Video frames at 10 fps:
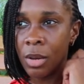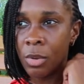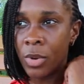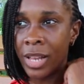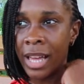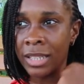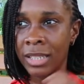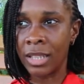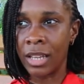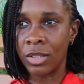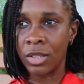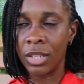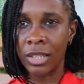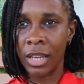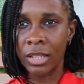realizing that
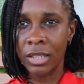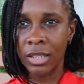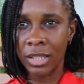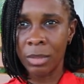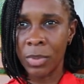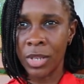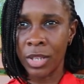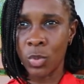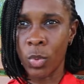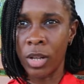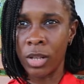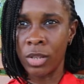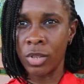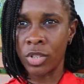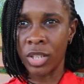it takes discipline as well
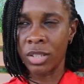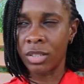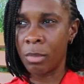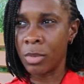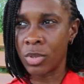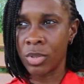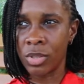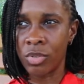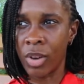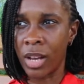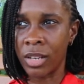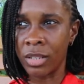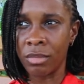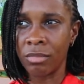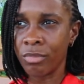and not just coming to the track
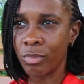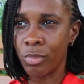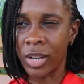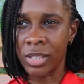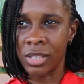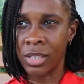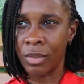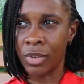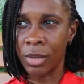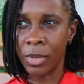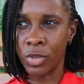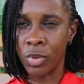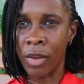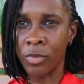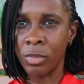and practicing every day, but
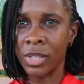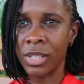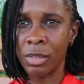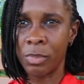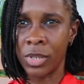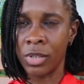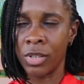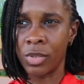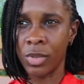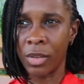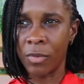you have to be disciplined in order to get